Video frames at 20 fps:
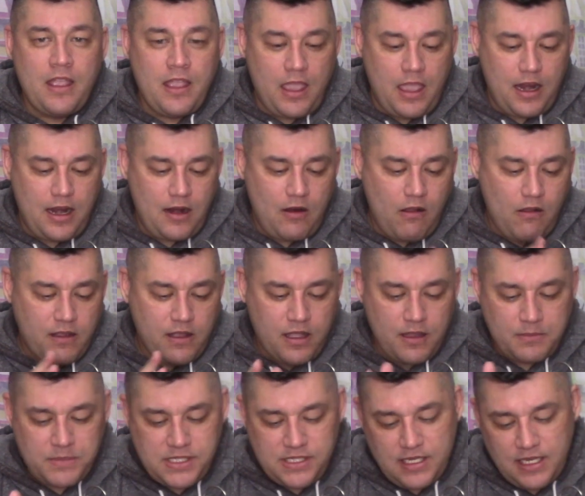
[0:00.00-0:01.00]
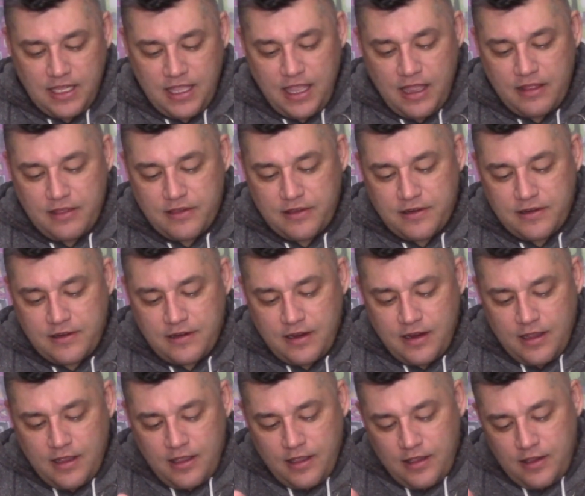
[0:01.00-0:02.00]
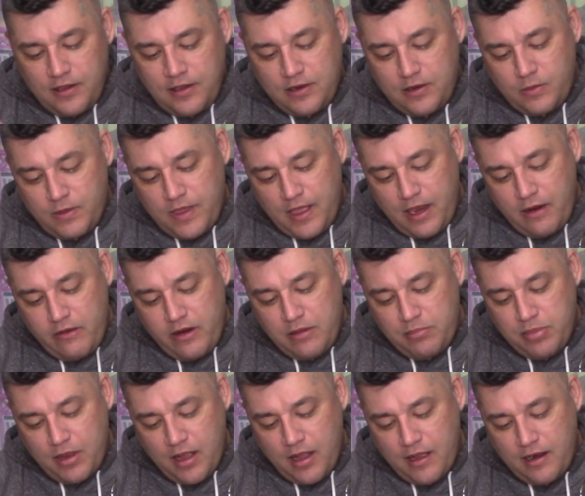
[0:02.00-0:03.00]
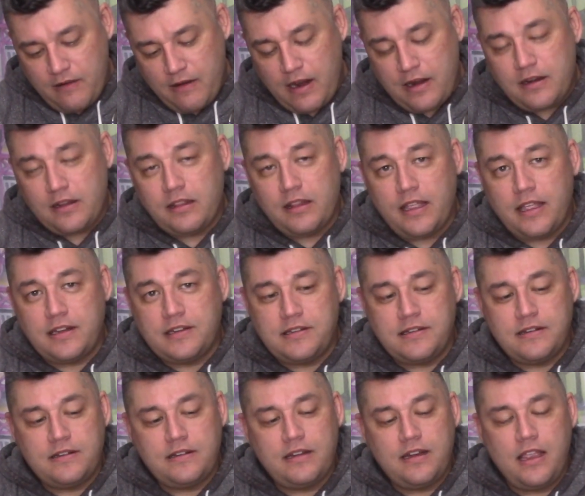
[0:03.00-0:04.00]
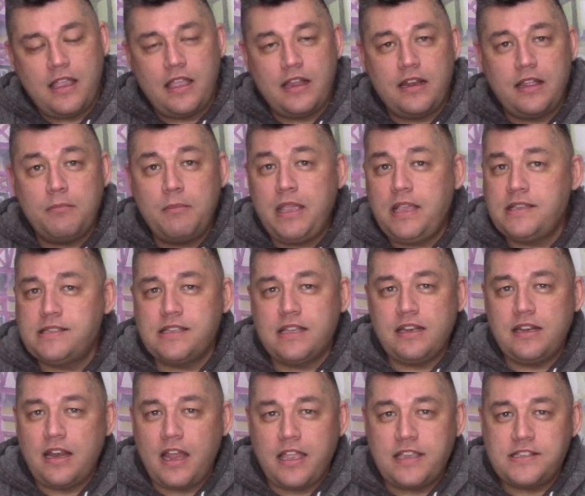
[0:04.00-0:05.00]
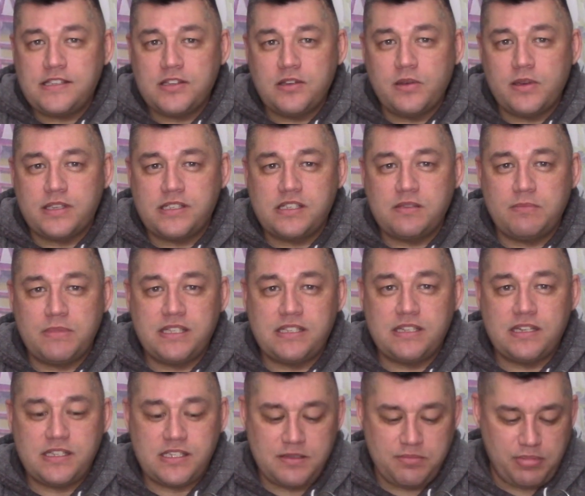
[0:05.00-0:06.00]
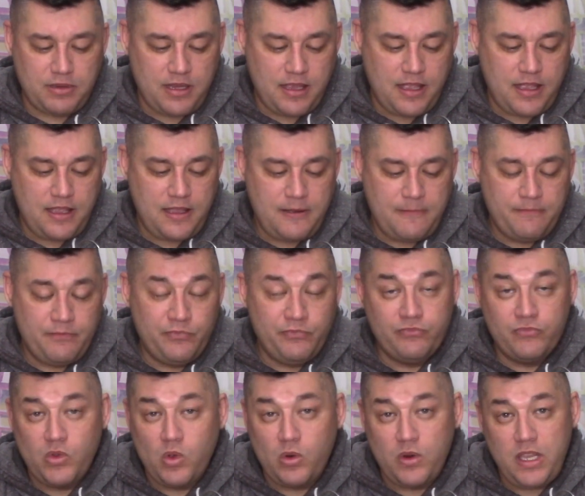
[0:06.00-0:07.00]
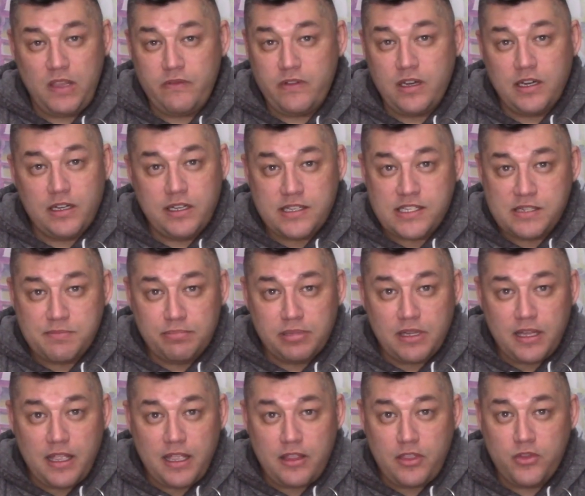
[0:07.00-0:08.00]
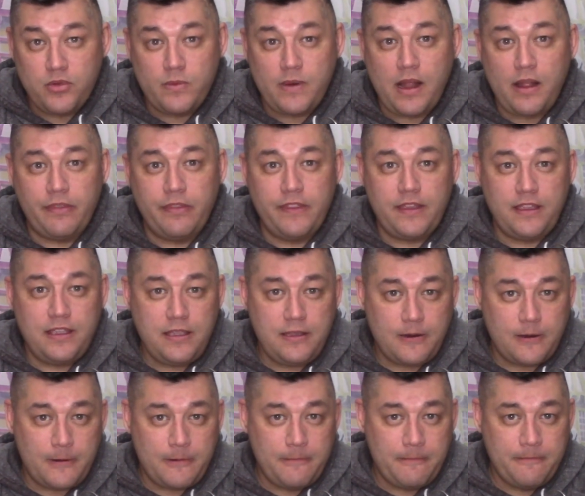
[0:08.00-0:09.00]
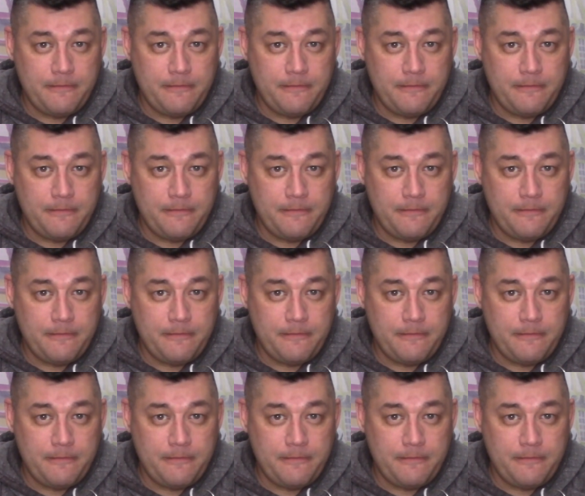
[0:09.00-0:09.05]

And it all comes together, you know, with Harry Potter and a lantern, and it makes a nice Christmas display, or even a display throughout the year.